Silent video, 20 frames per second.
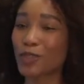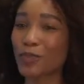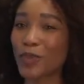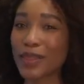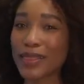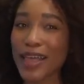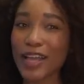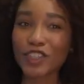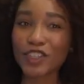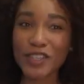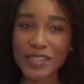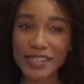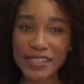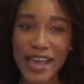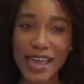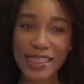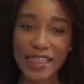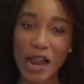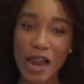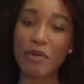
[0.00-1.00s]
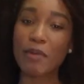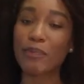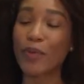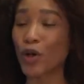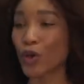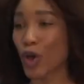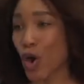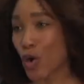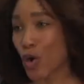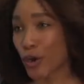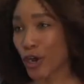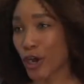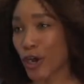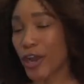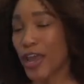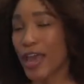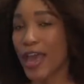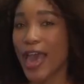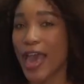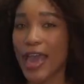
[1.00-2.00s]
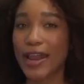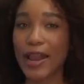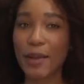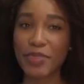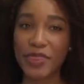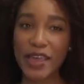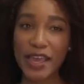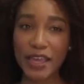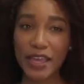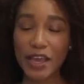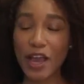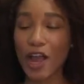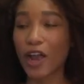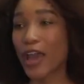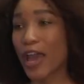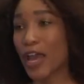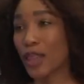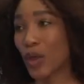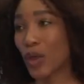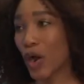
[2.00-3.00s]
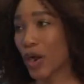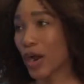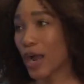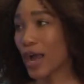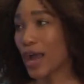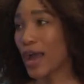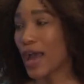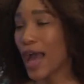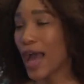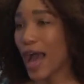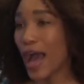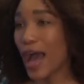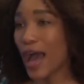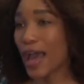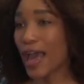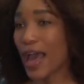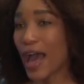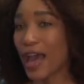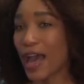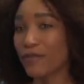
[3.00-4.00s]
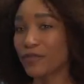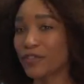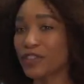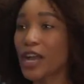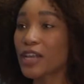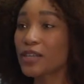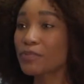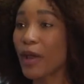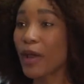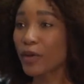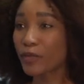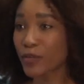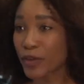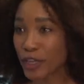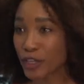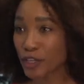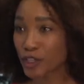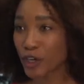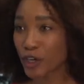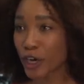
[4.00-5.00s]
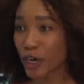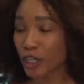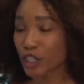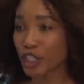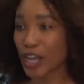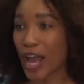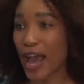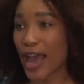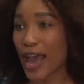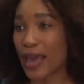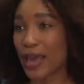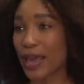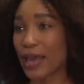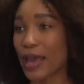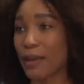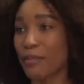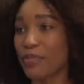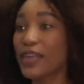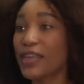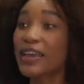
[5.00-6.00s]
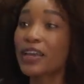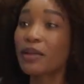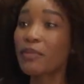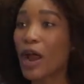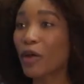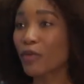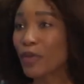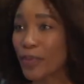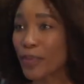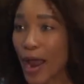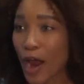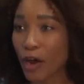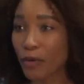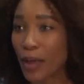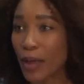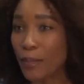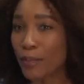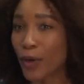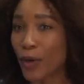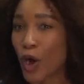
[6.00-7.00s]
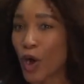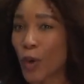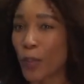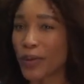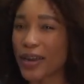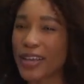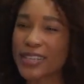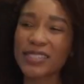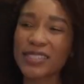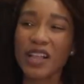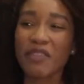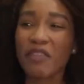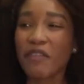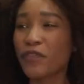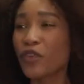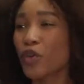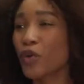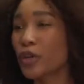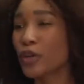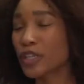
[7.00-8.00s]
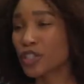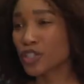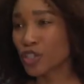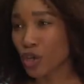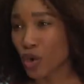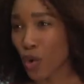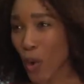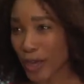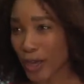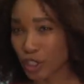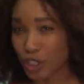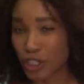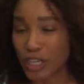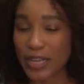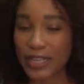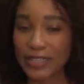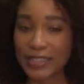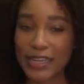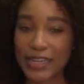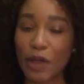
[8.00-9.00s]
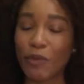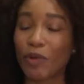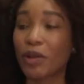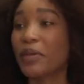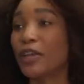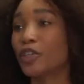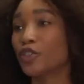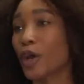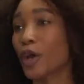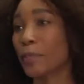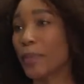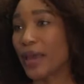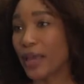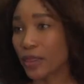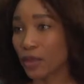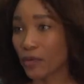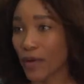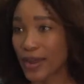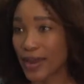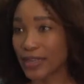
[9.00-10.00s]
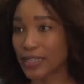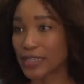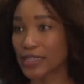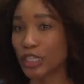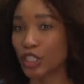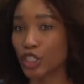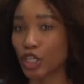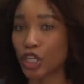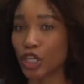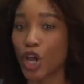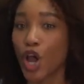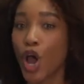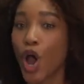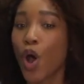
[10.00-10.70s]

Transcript: But let's just say that I'm a boat owner and I'm thinking, okay, Laura, I, have done my research. I am thinking about repowering my boat, but I still have a few additional questions and I want to make sure I'm making the right decision.